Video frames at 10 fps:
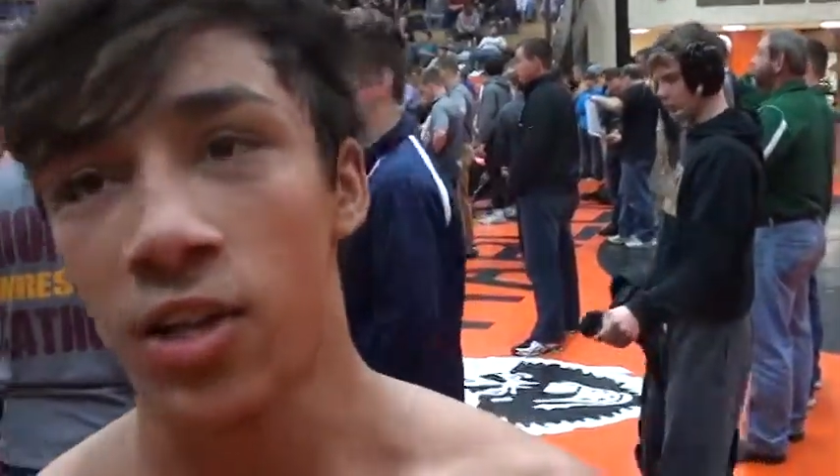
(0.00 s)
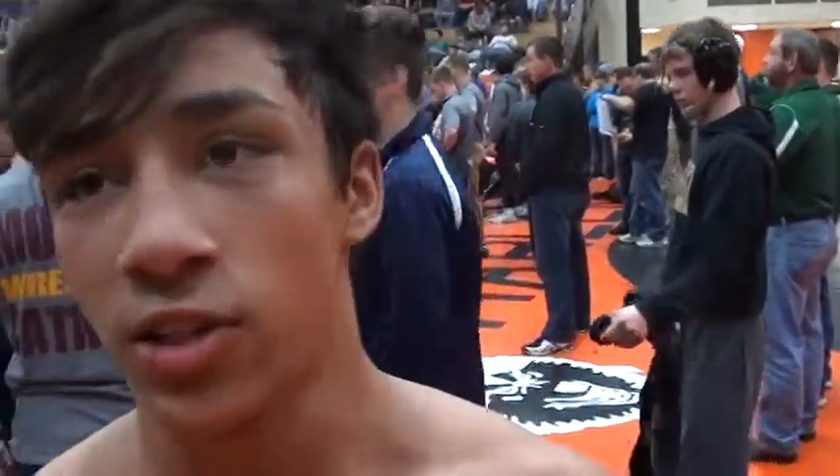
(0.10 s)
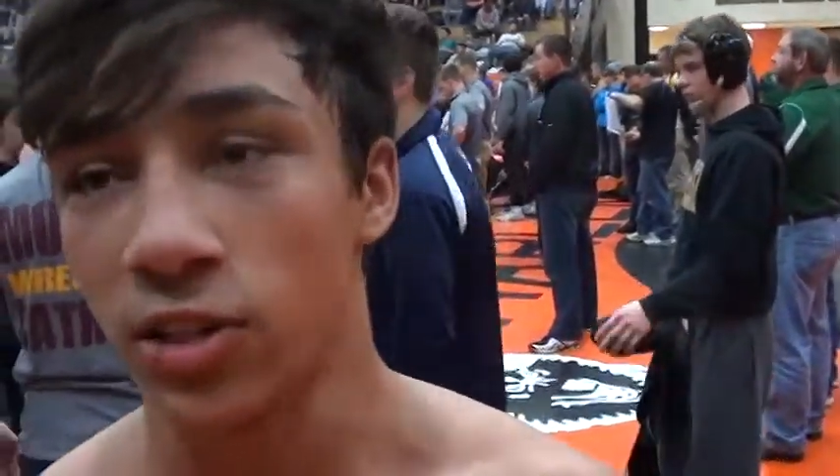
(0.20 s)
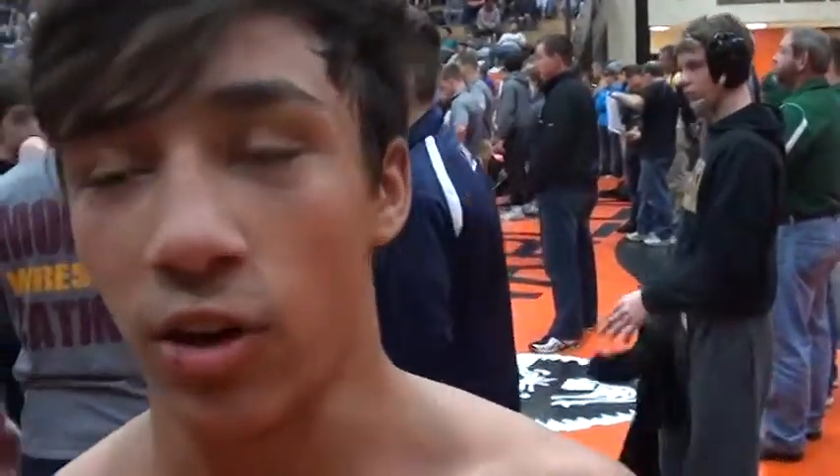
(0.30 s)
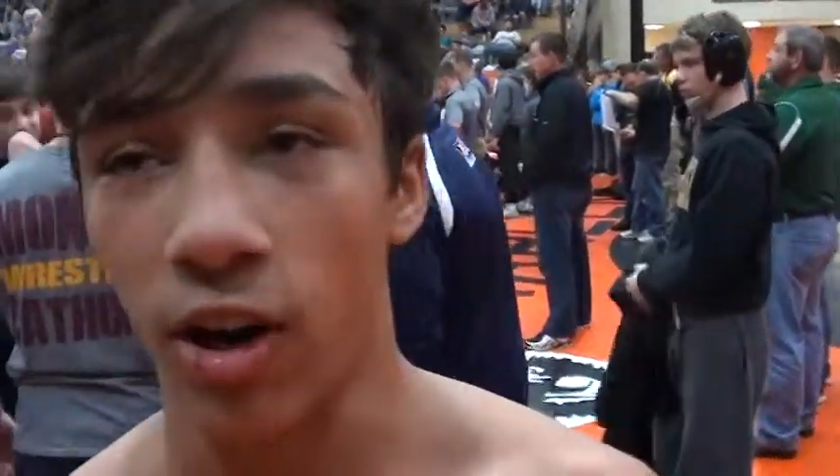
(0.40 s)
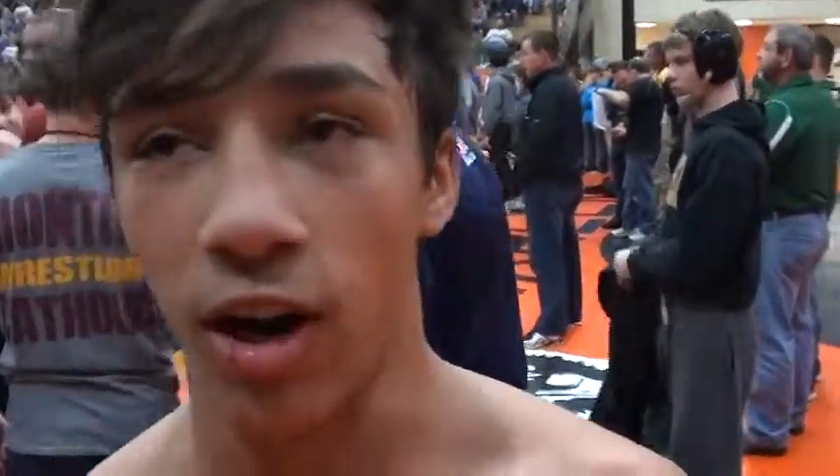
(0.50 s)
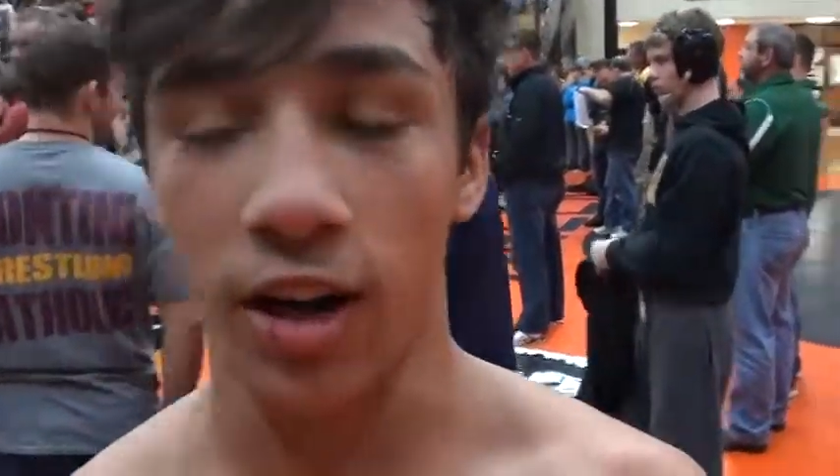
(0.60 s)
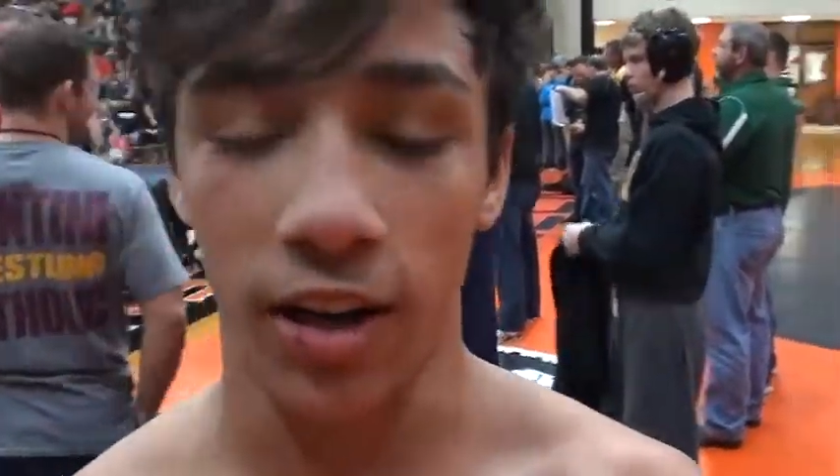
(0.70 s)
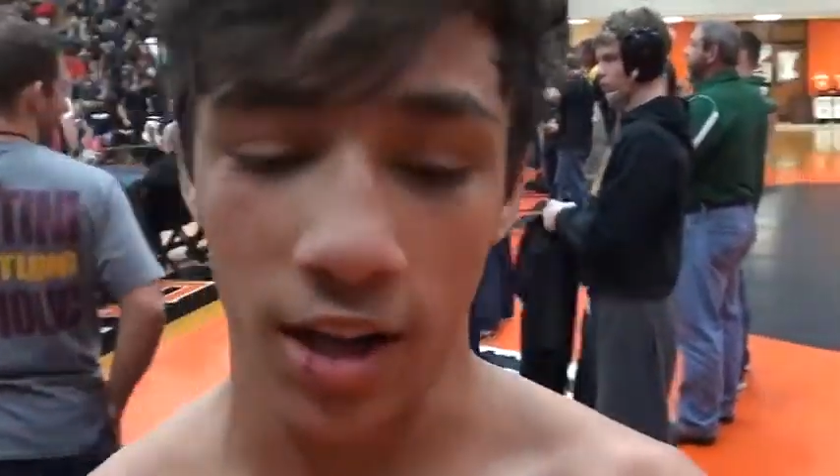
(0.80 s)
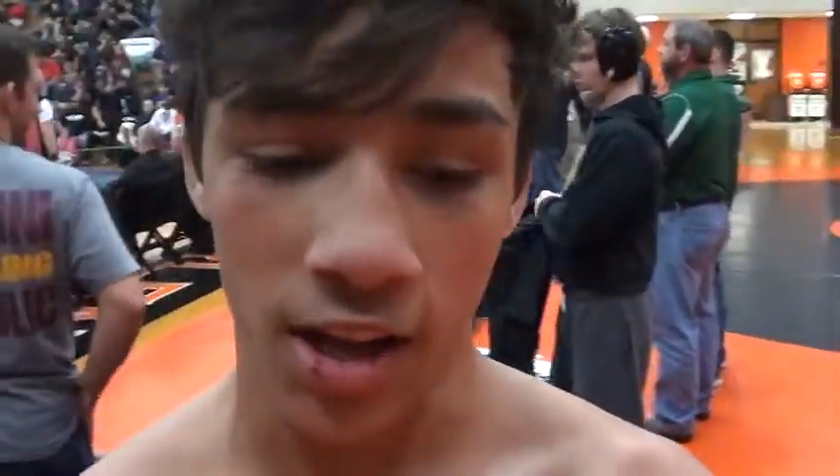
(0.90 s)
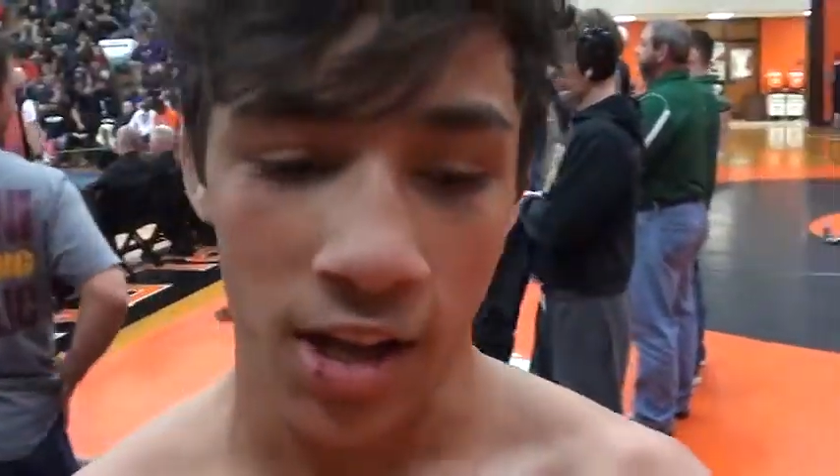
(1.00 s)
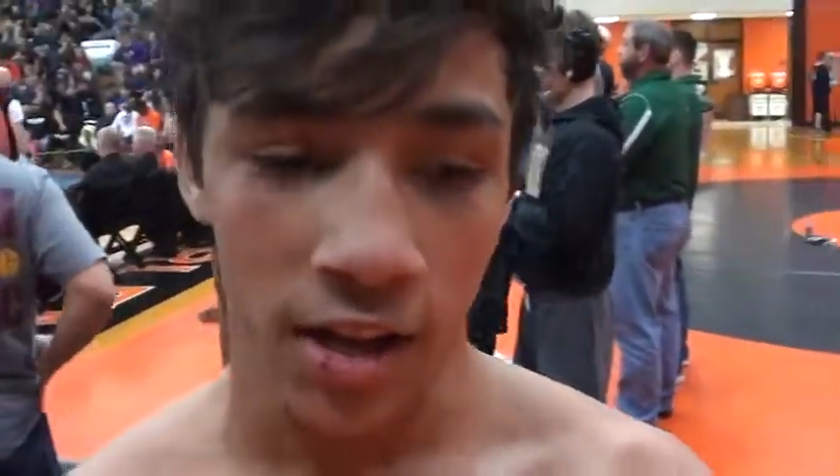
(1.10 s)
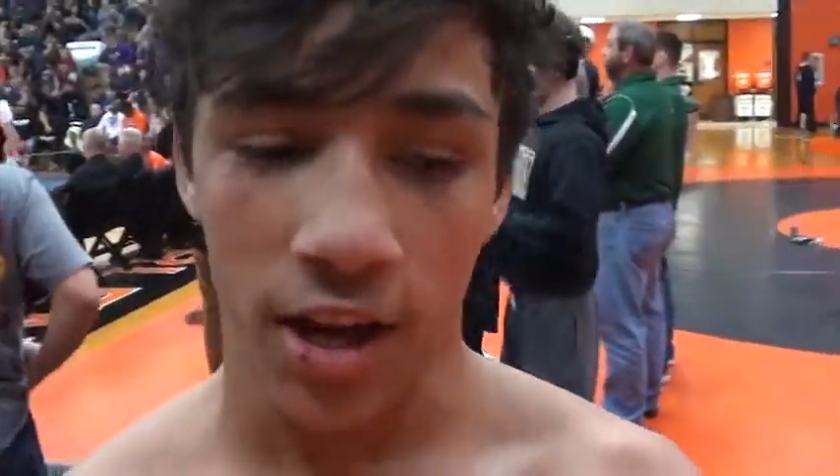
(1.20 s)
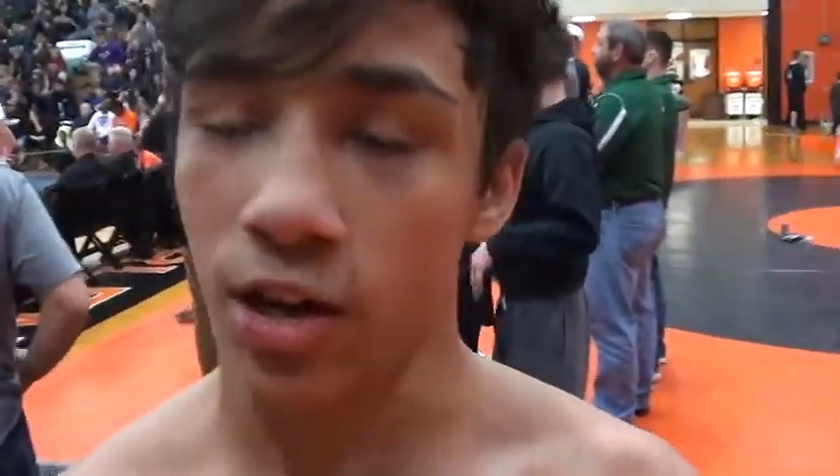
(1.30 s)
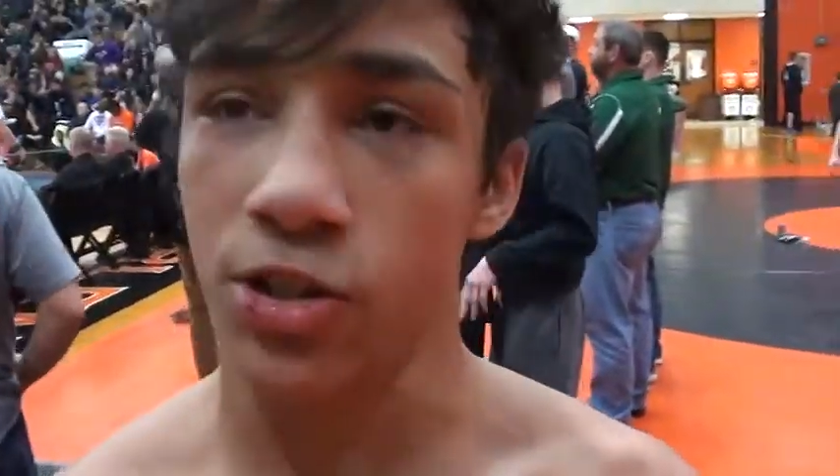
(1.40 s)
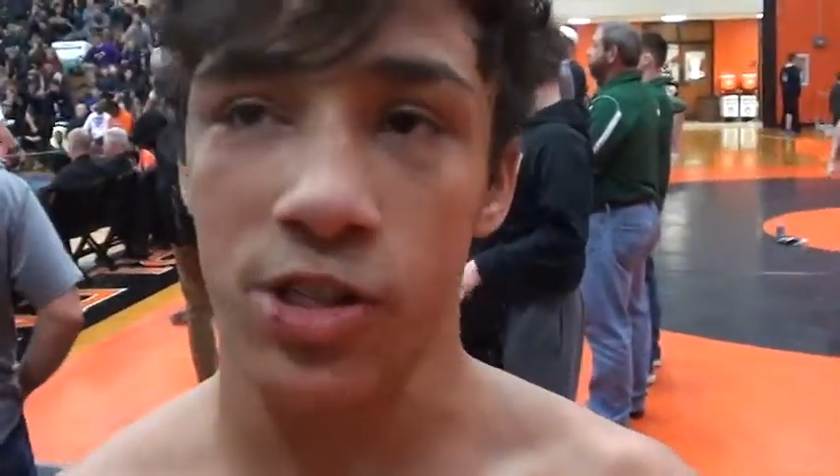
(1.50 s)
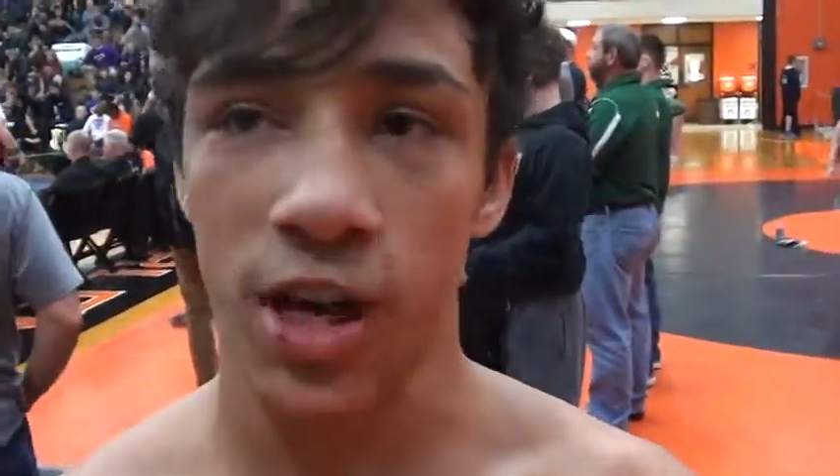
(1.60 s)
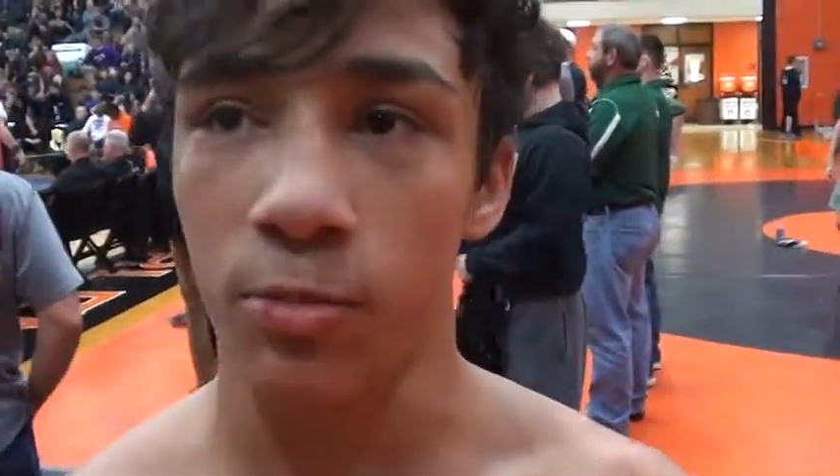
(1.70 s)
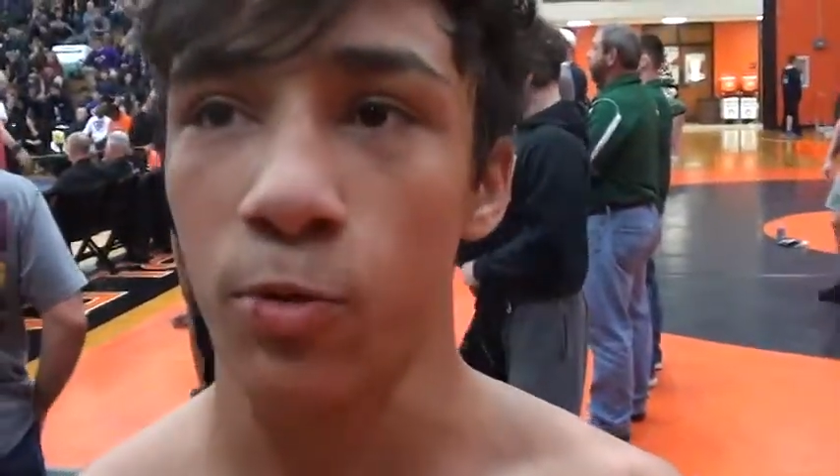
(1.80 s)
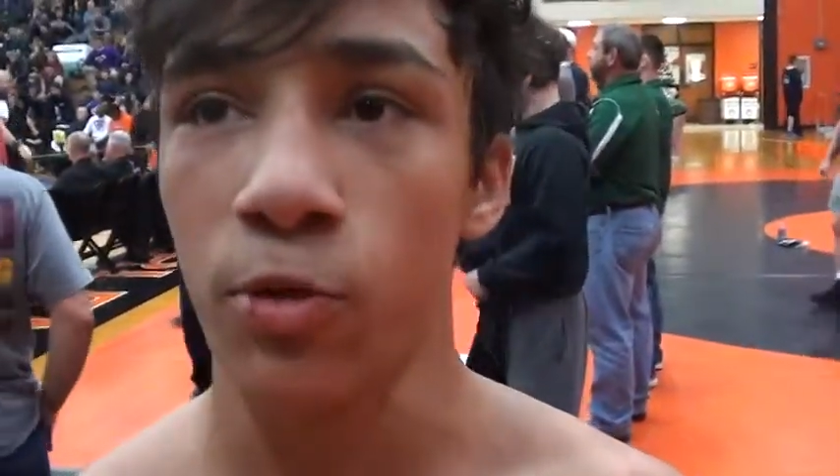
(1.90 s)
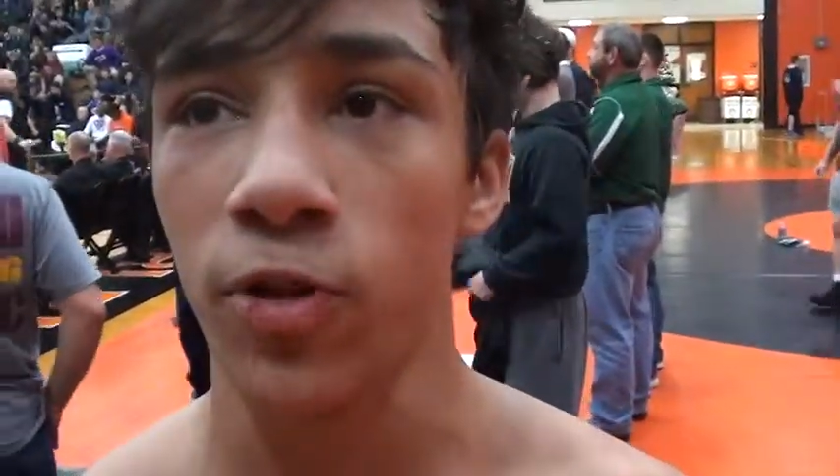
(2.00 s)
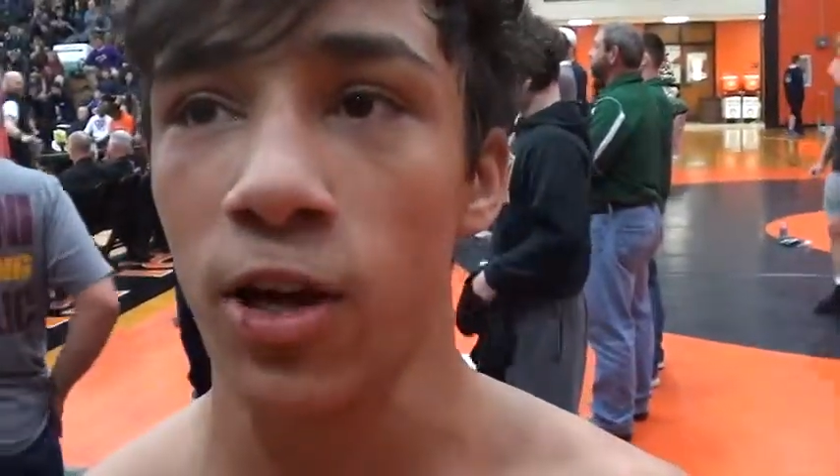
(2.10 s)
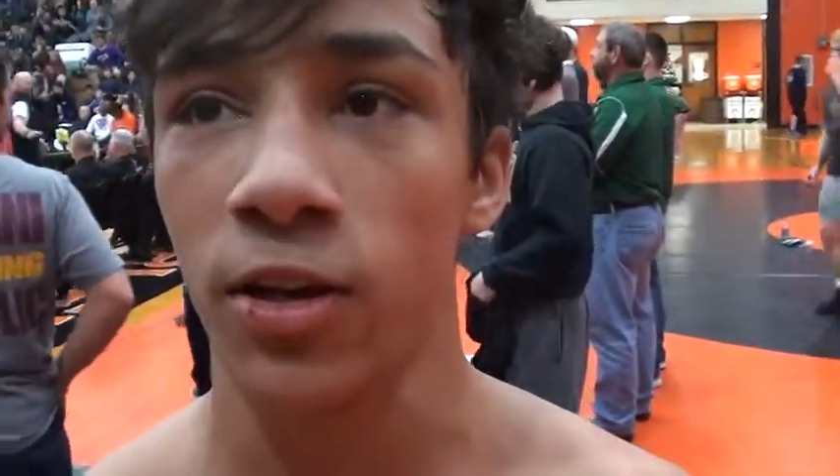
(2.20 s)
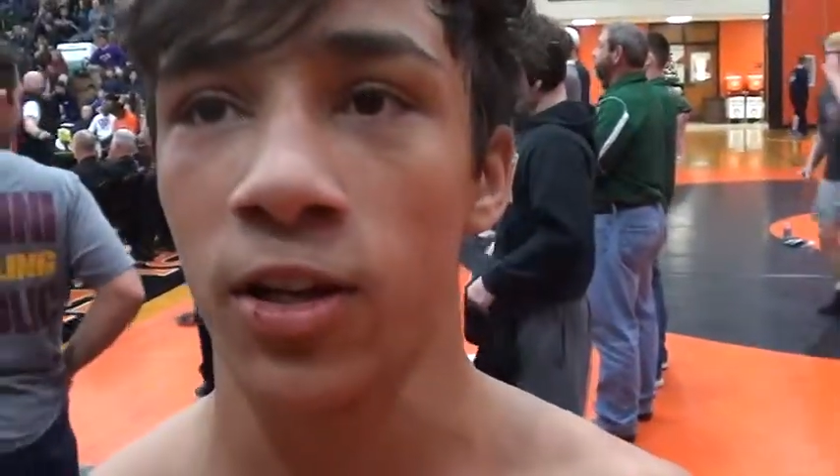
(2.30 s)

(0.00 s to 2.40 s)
so hard. Now it's just time to move on.